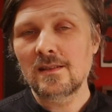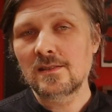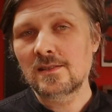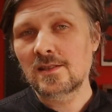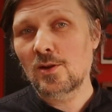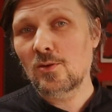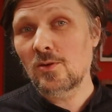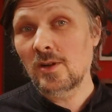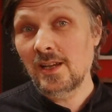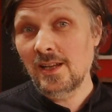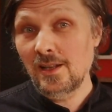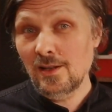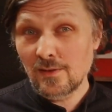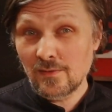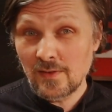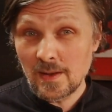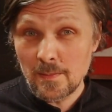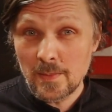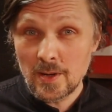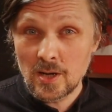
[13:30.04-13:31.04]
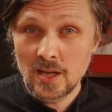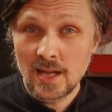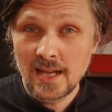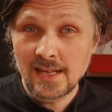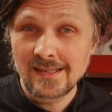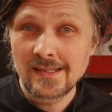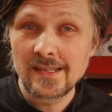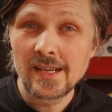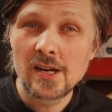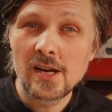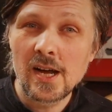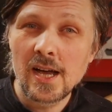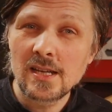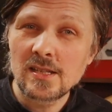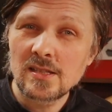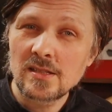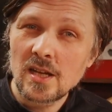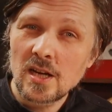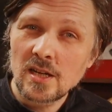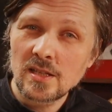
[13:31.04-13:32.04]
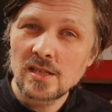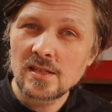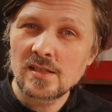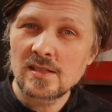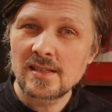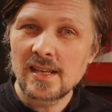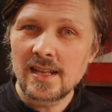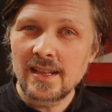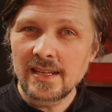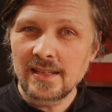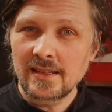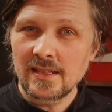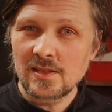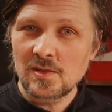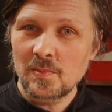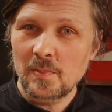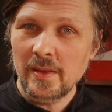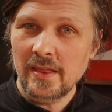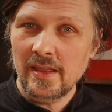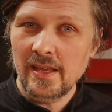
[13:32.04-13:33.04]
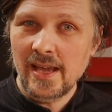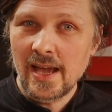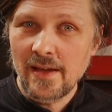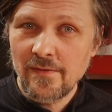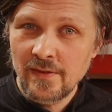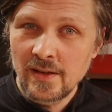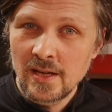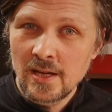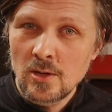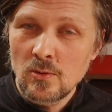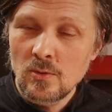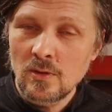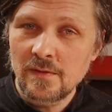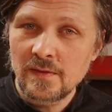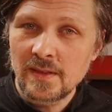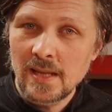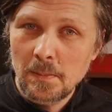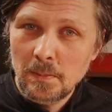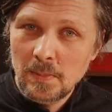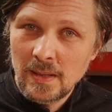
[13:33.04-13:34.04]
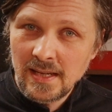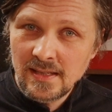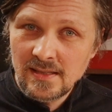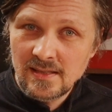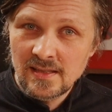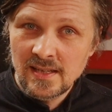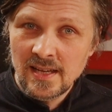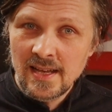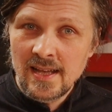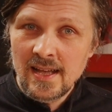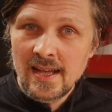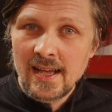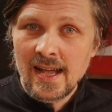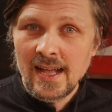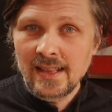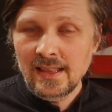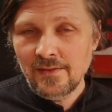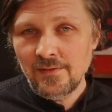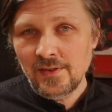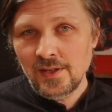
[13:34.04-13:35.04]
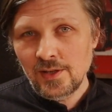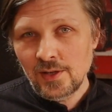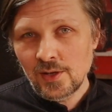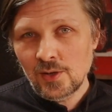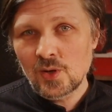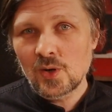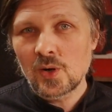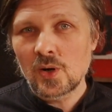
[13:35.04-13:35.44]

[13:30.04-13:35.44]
So in November last year, I started selling this PDF with templates and the video